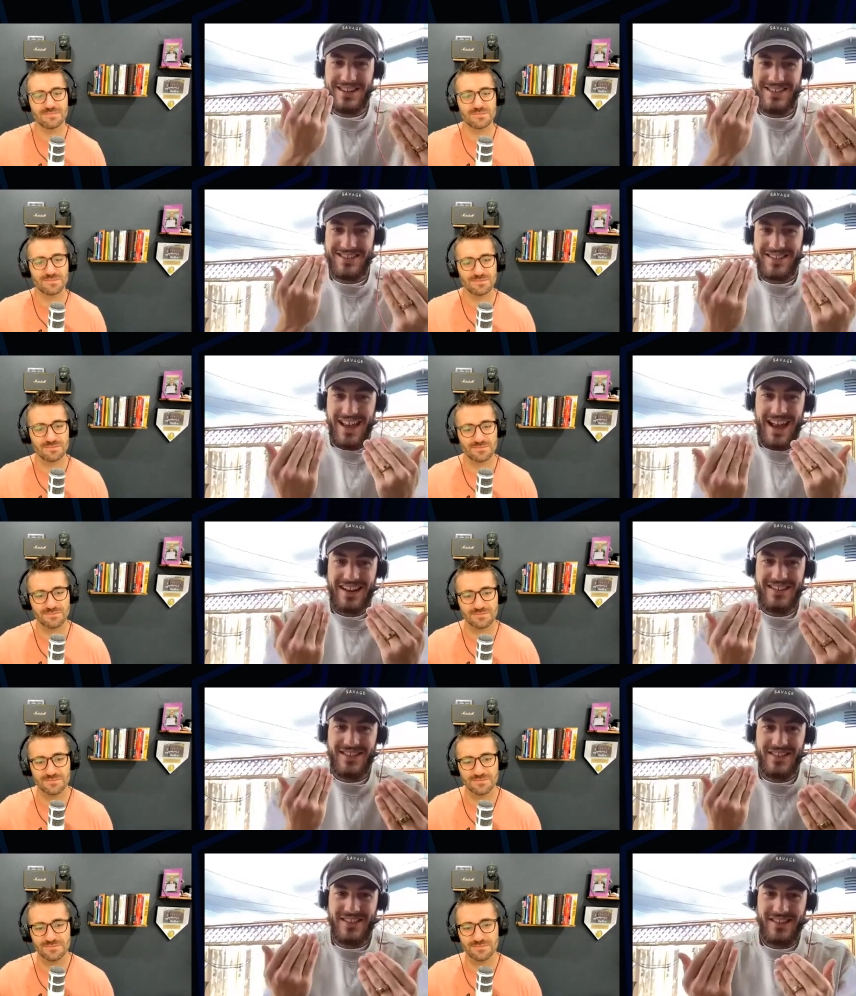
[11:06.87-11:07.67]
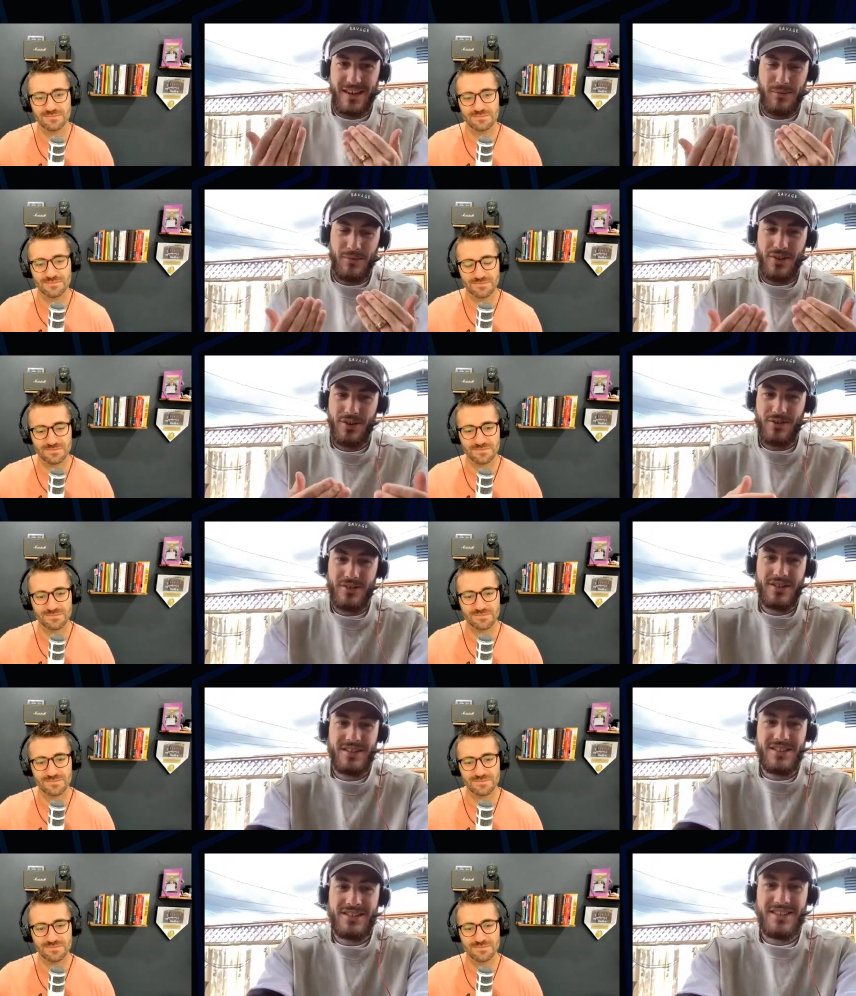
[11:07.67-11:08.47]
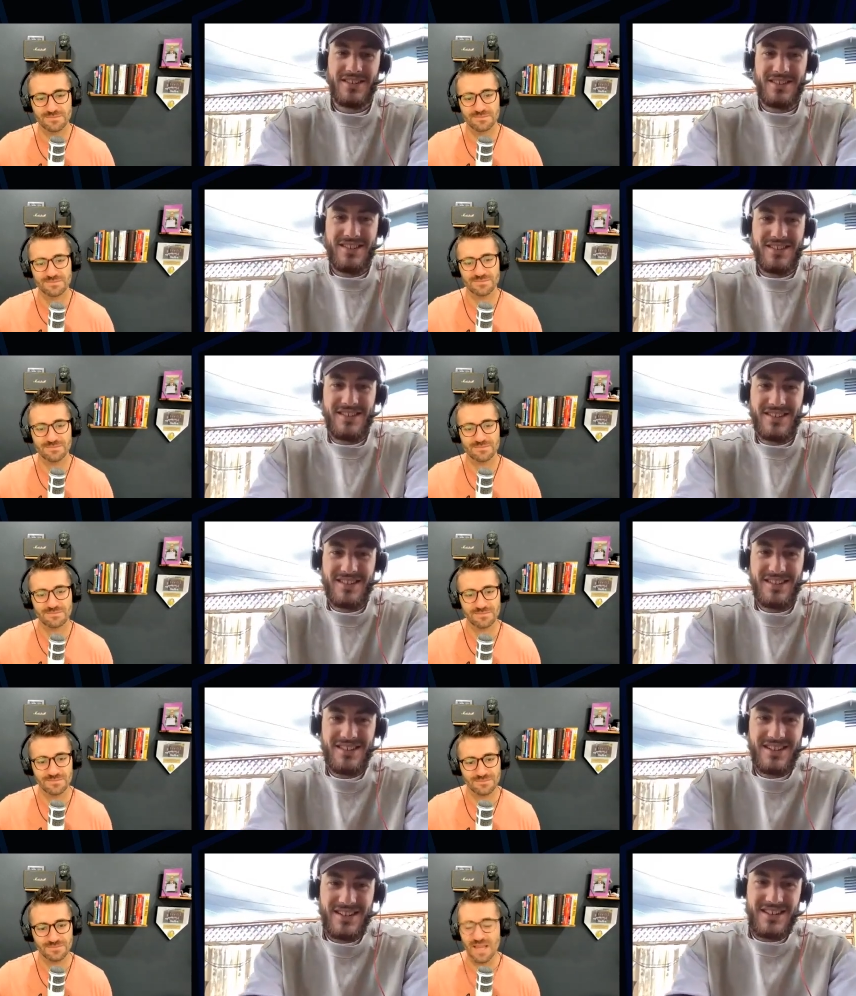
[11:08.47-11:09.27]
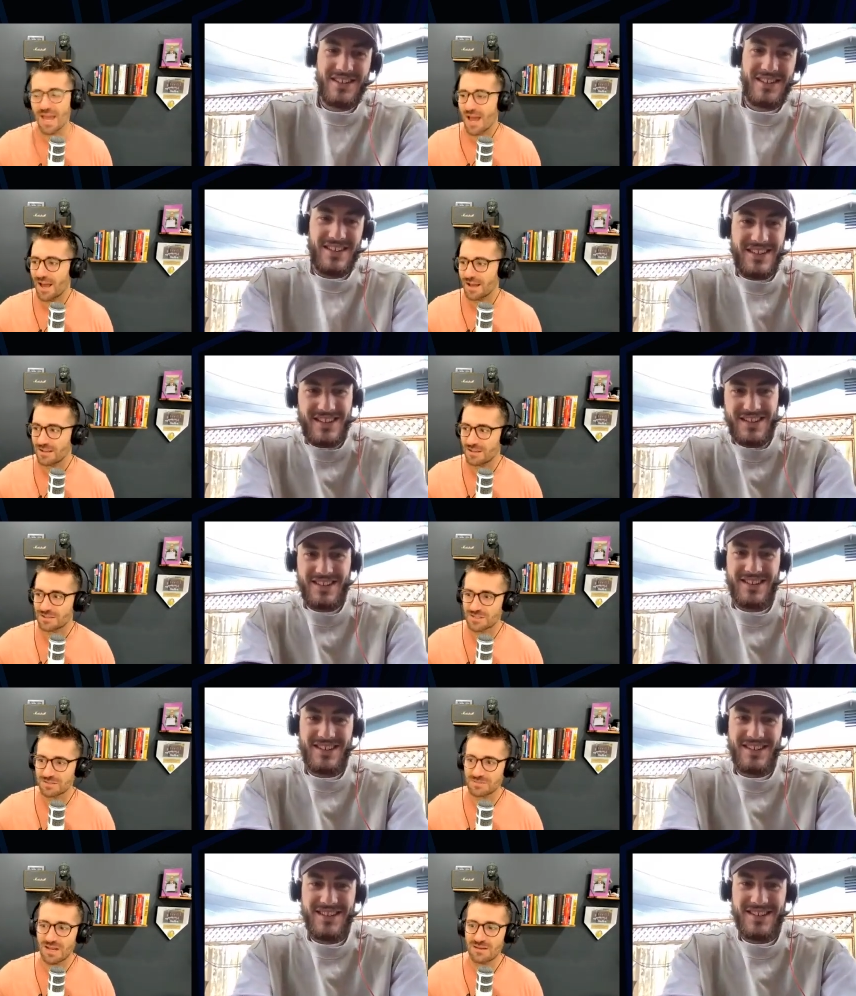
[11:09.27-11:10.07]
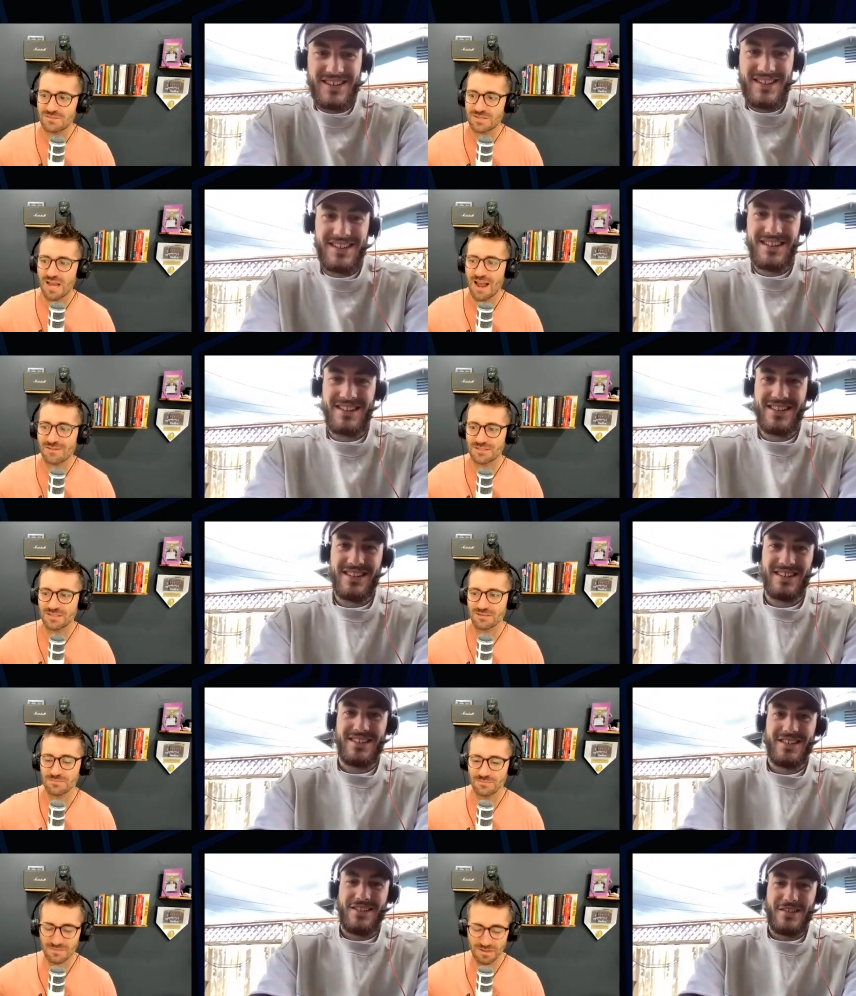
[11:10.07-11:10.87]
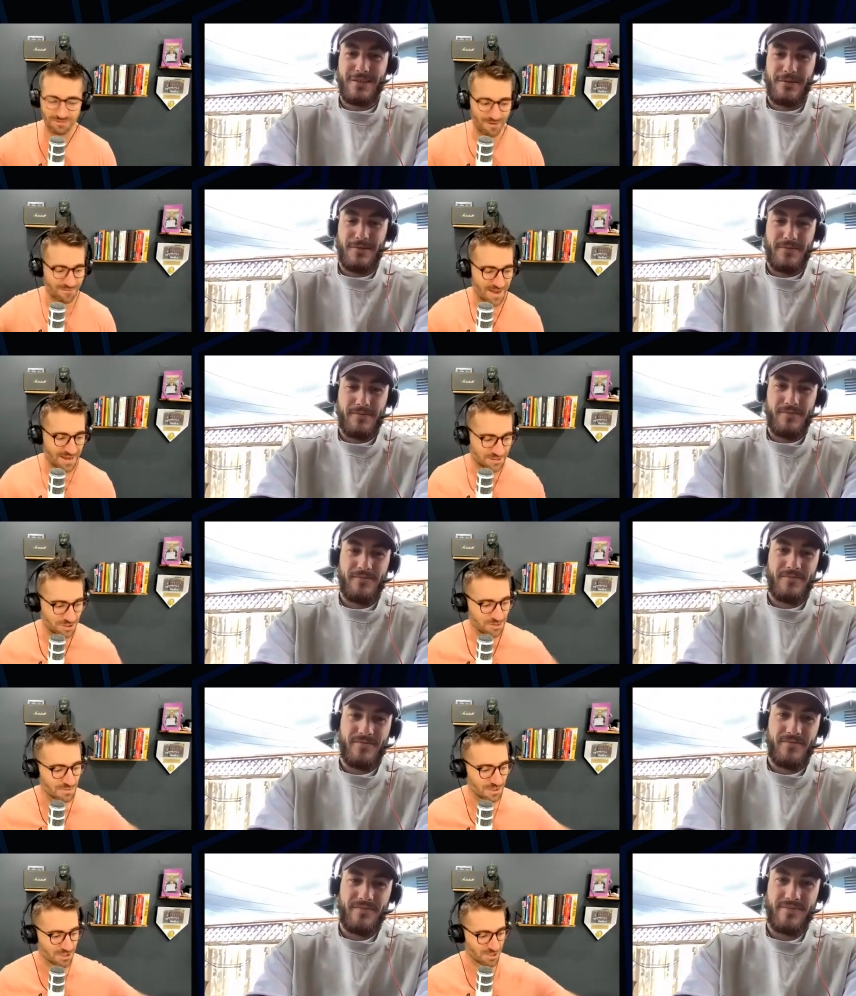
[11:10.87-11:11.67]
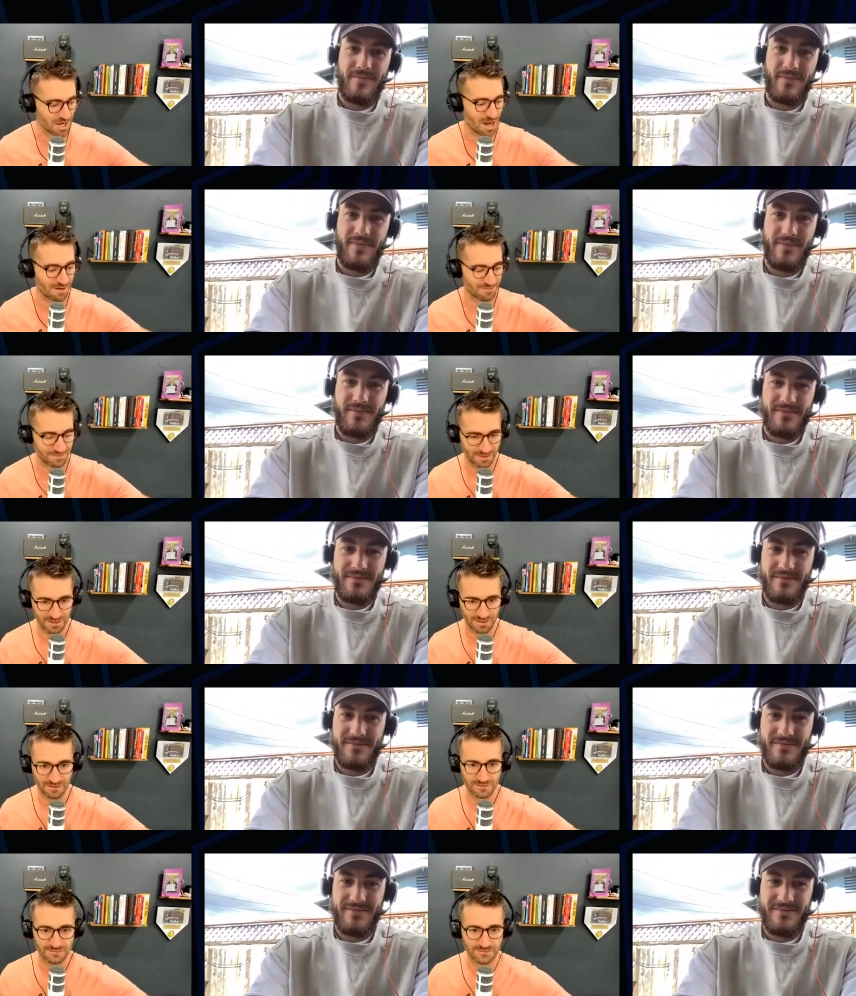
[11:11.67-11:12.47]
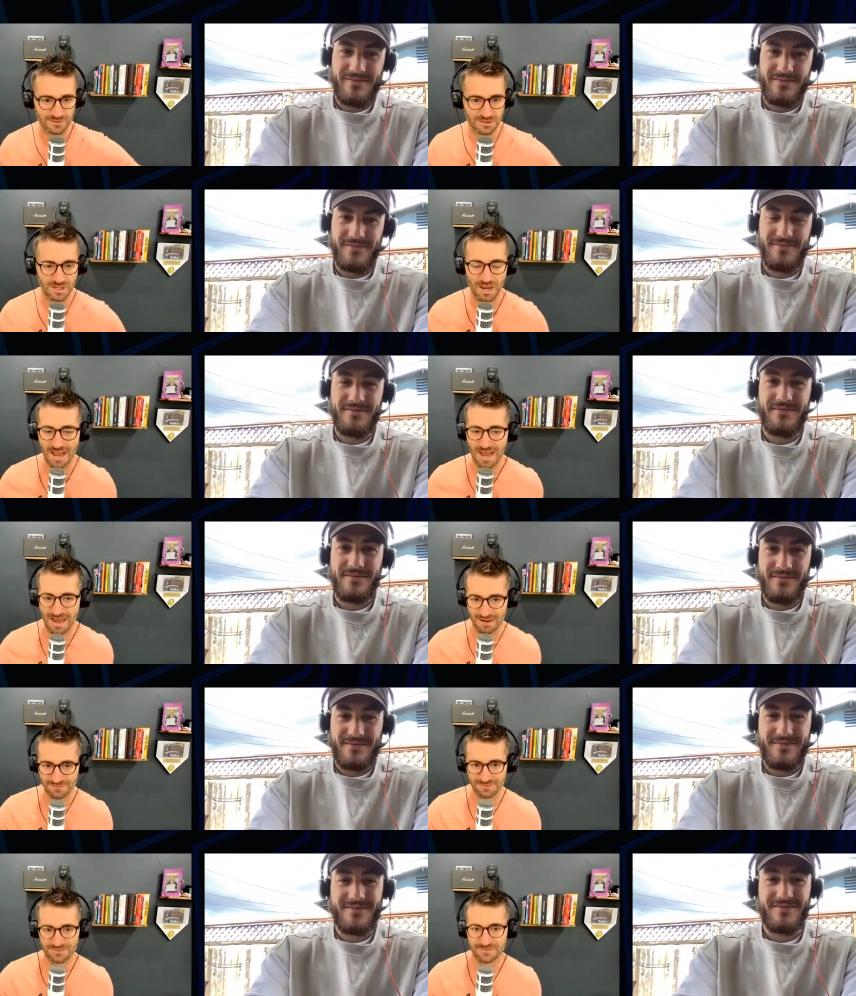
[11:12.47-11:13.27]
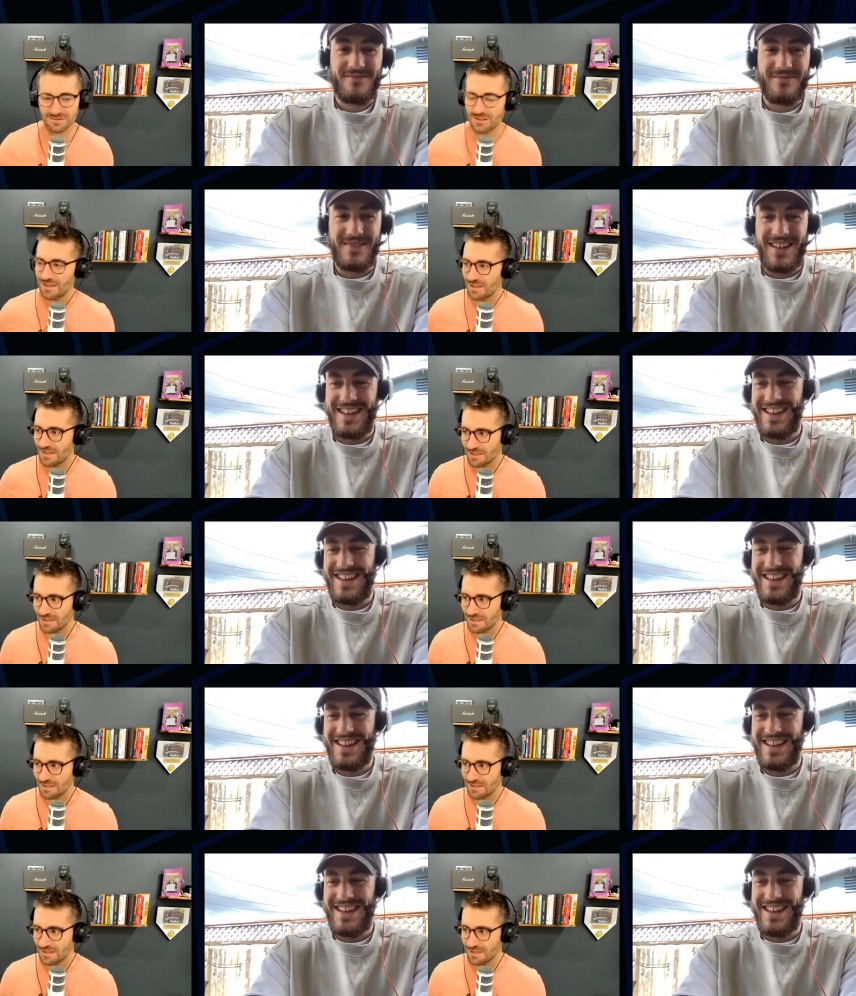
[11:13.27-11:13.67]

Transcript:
Speaker 1: exactly the same tone
Speaker 2: yeah sometimes I have to if I've had too much coffee which I have um,